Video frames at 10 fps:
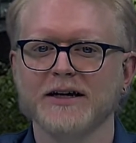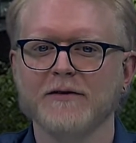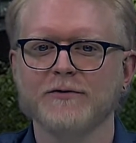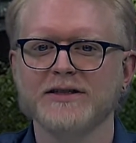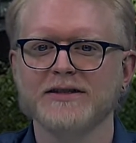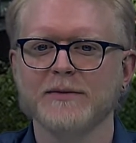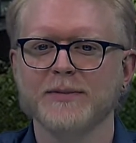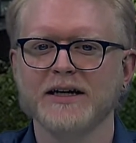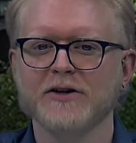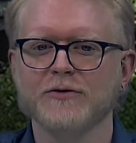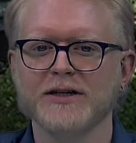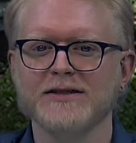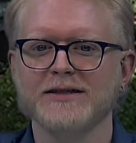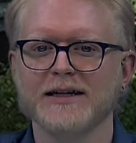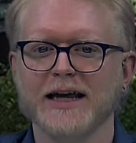have recently been
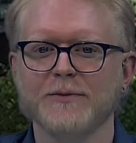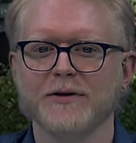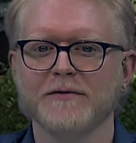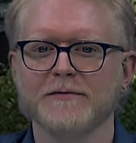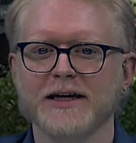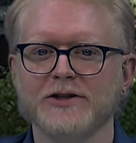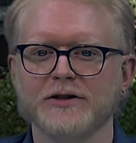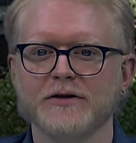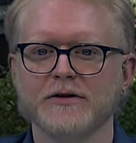increased in line with inflation,